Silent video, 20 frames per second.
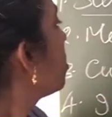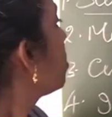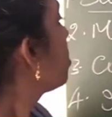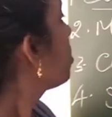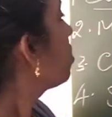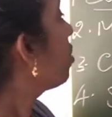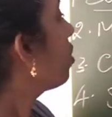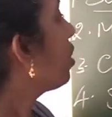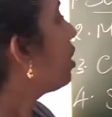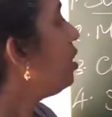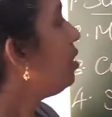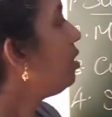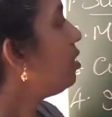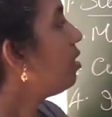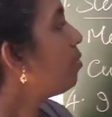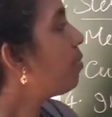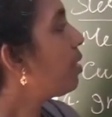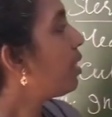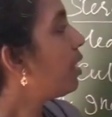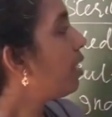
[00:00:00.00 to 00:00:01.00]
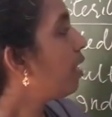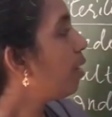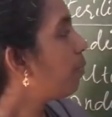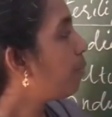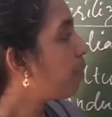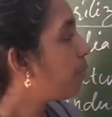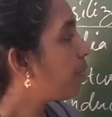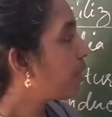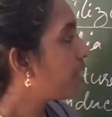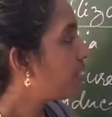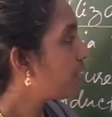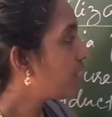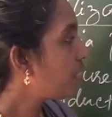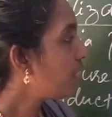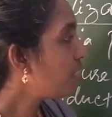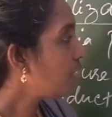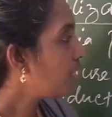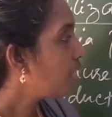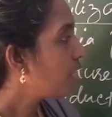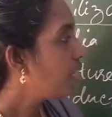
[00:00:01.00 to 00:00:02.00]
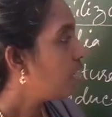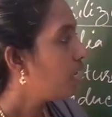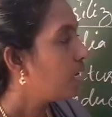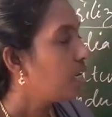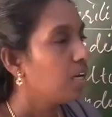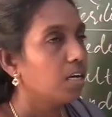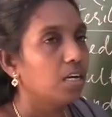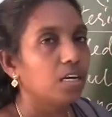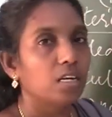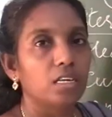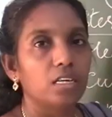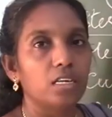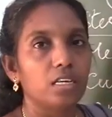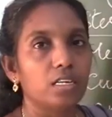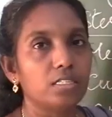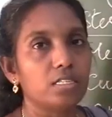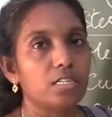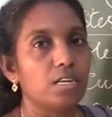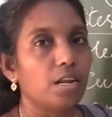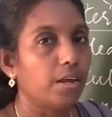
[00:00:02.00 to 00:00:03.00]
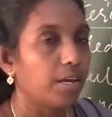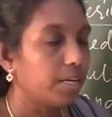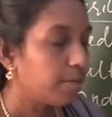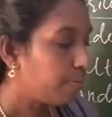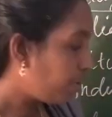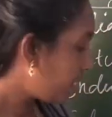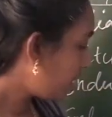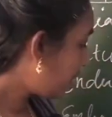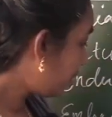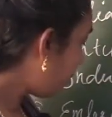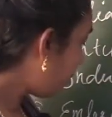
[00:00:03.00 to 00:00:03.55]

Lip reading: So, in the media preparation, it must